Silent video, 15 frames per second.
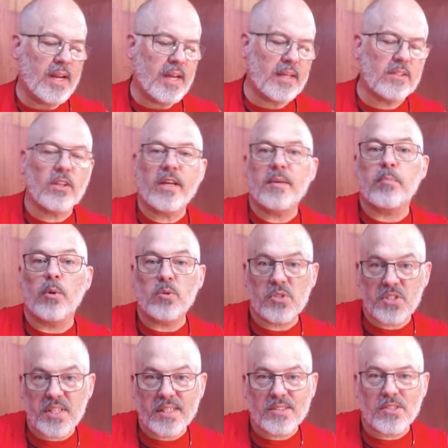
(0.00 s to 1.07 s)
And like
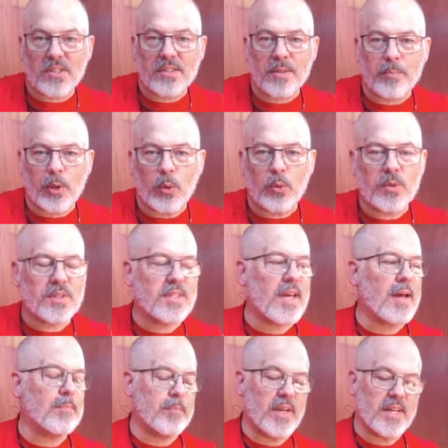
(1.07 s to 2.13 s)
most things on the boat,
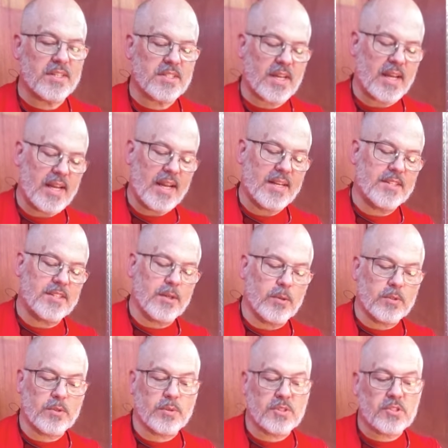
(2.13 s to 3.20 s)
that meant I had to
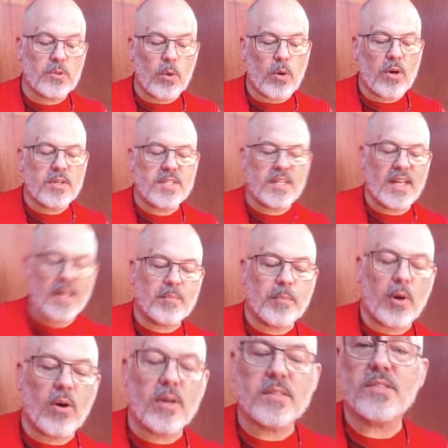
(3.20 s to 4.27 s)
go to a store to
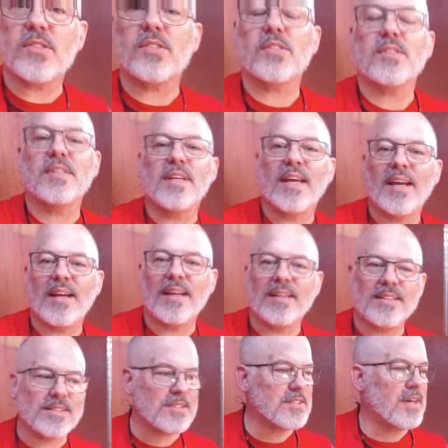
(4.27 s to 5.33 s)
get parts
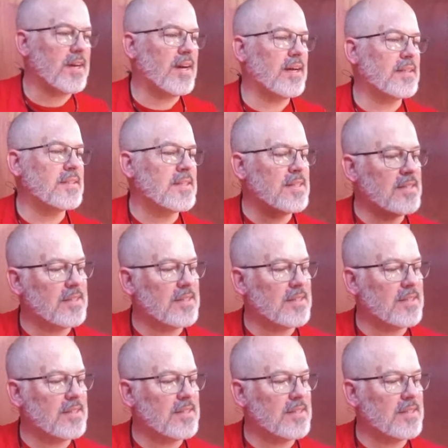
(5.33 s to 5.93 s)
and uh,